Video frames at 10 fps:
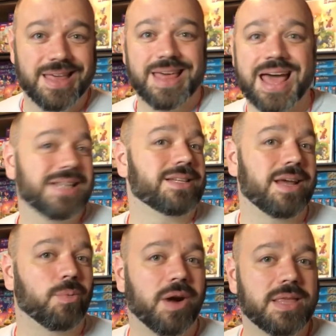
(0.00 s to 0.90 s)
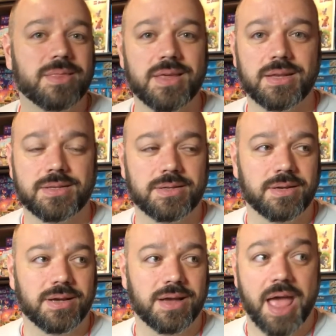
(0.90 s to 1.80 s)
That is a right that
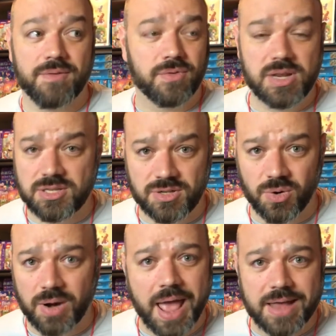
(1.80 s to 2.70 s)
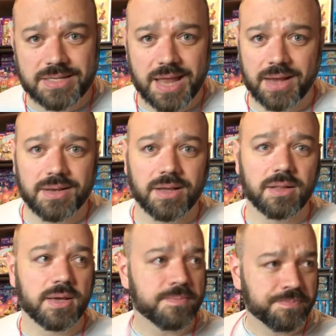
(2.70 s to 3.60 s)
every store has
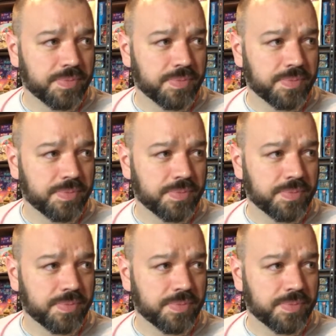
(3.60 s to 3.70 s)
technically.